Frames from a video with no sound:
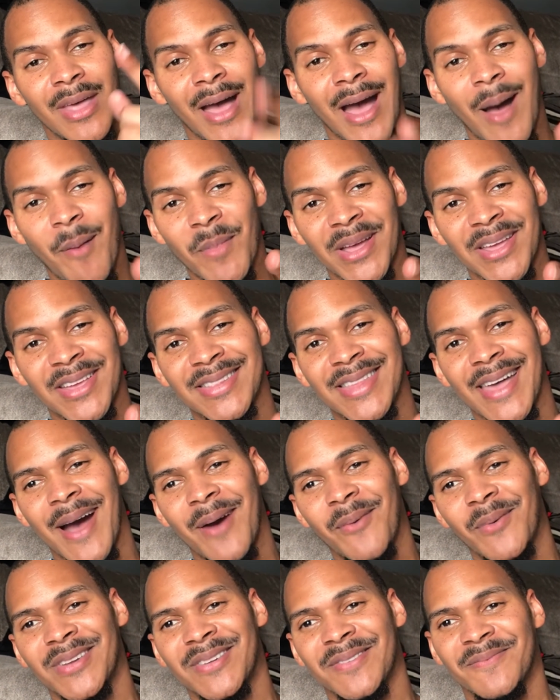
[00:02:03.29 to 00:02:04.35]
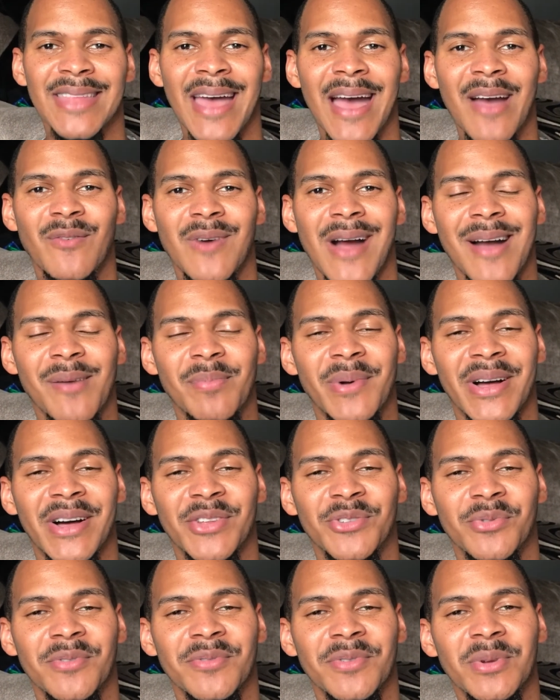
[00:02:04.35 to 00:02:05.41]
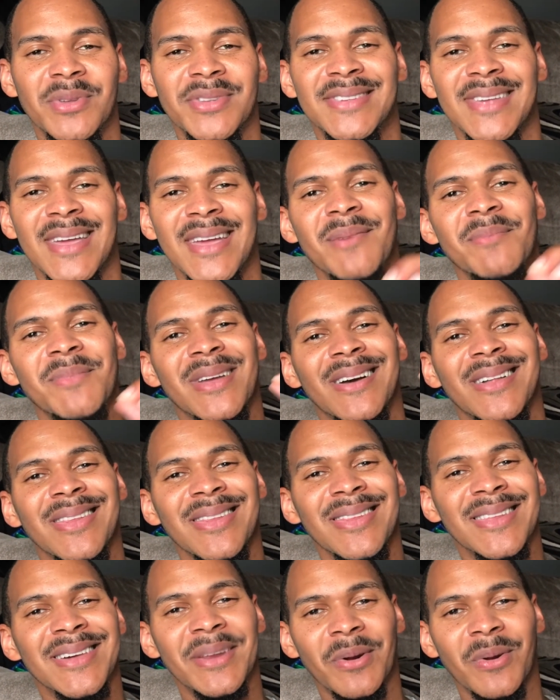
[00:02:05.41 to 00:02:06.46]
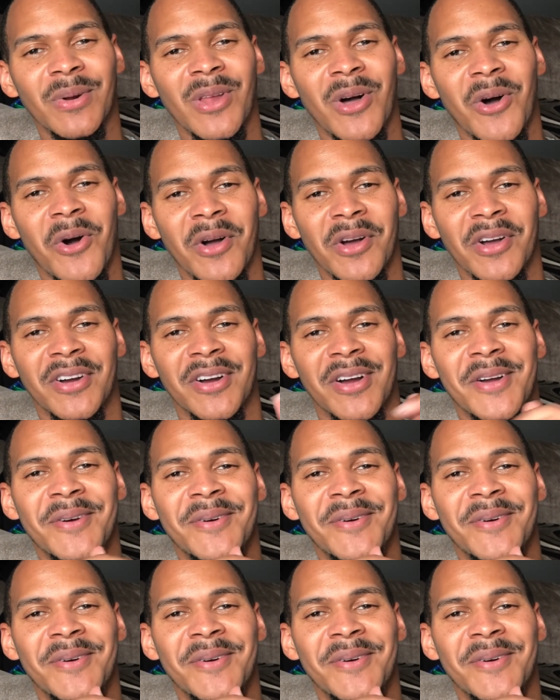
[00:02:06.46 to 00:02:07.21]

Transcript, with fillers: I'm gonna get that one. That Rockpals review is taking me a little longer.